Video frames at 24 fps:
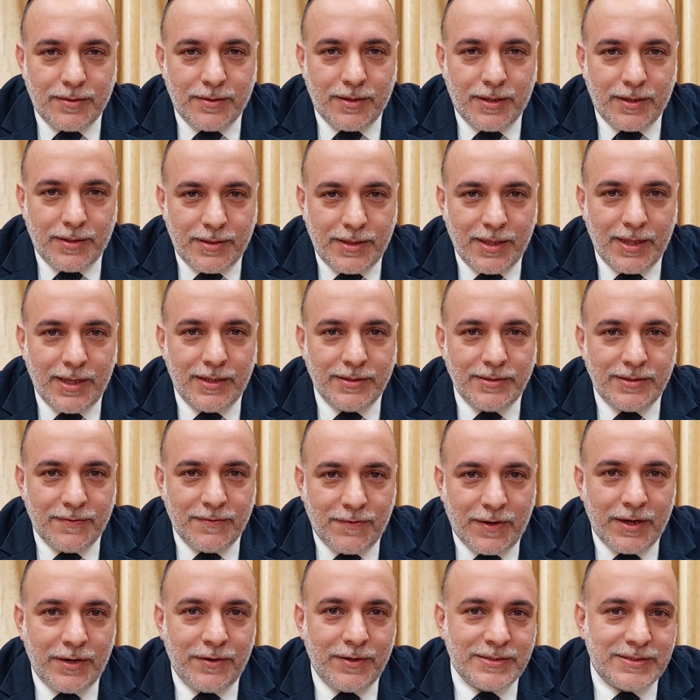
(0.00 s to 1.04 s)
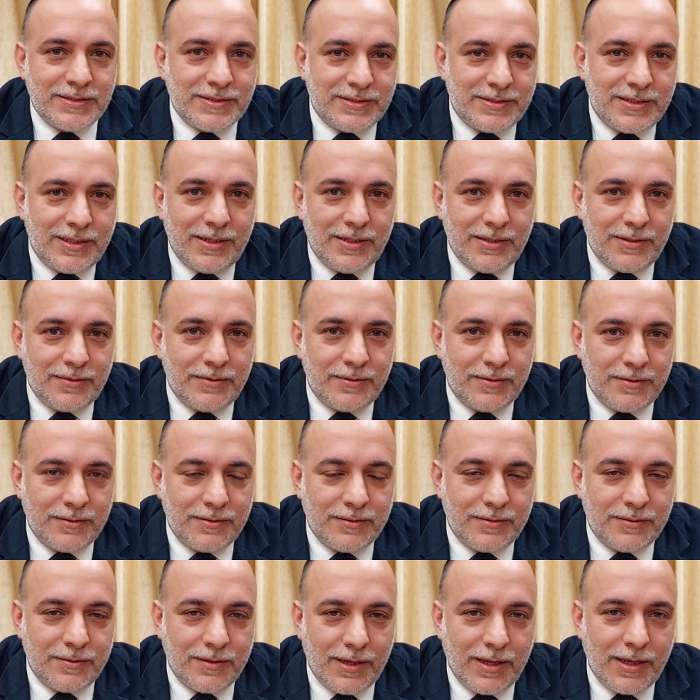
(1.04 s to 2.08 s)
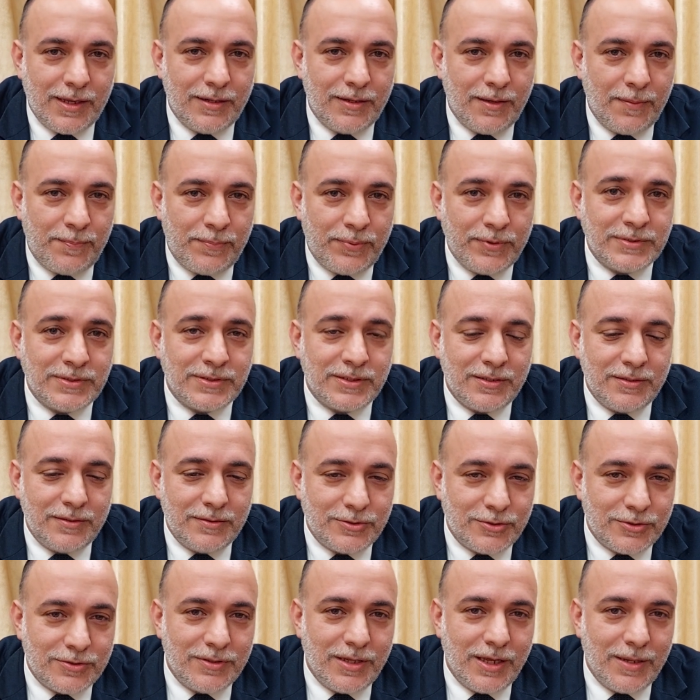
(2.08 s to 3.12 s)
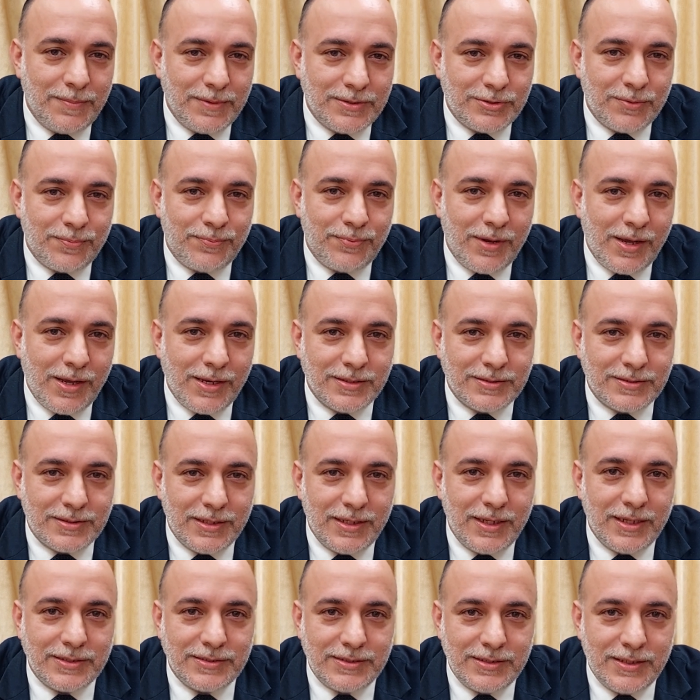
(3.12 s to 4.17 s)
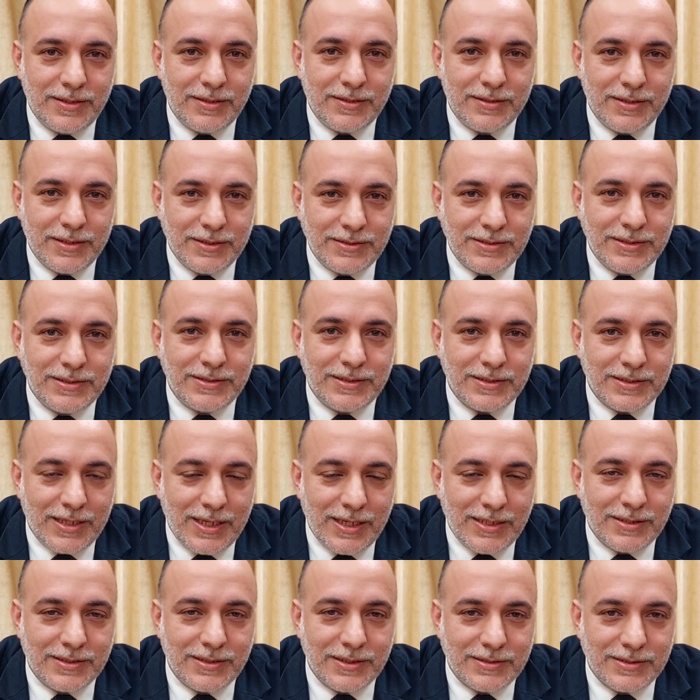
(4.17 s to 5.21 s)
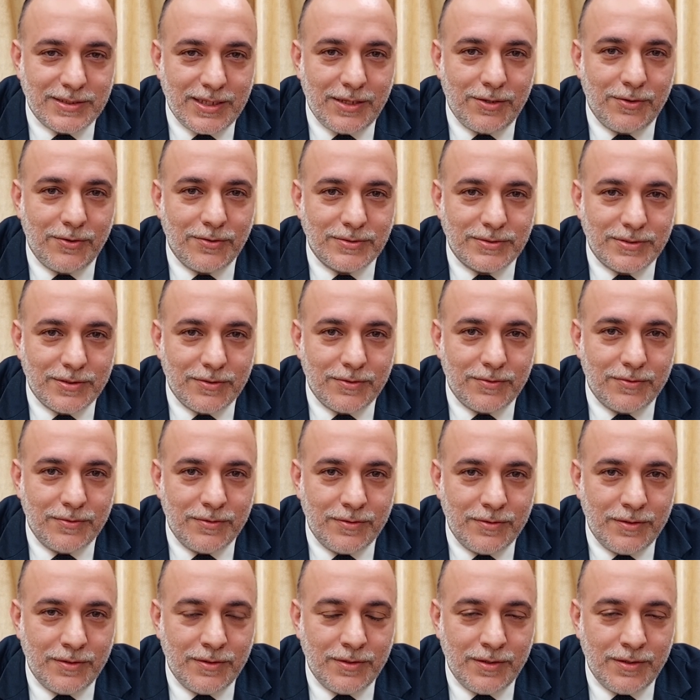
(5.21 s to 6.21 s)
And then the virus is in, and the person should not be surprised. The next year, he sees his kid also